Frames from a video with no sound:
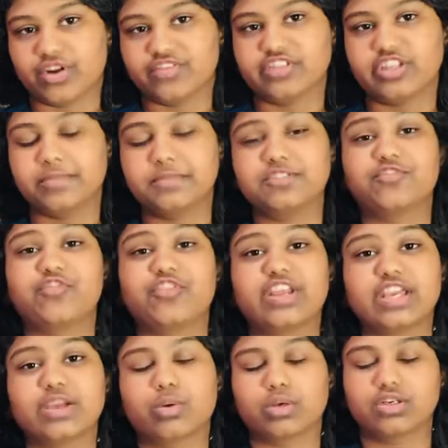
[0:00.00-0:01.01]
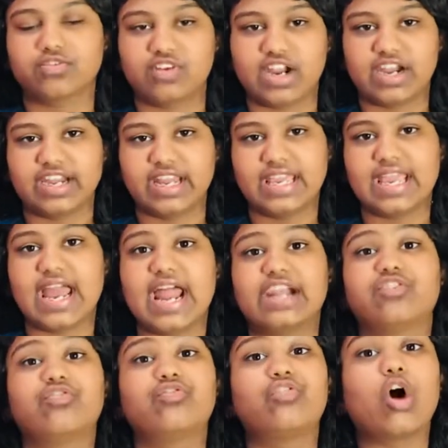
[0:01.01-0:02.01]
of them is frequent flooding
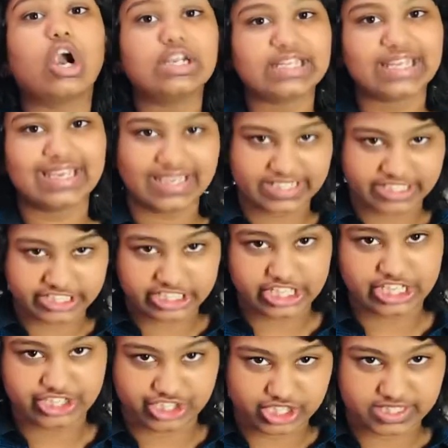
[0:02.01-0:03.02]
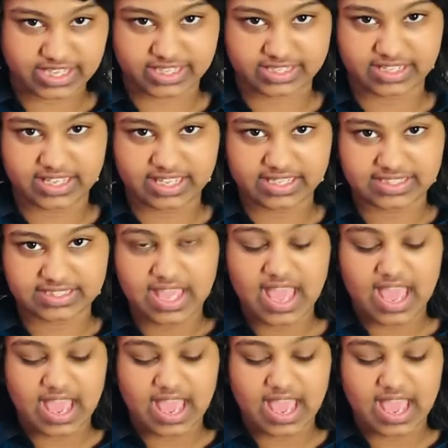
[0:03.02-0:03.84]
and faulty irrigation techniques.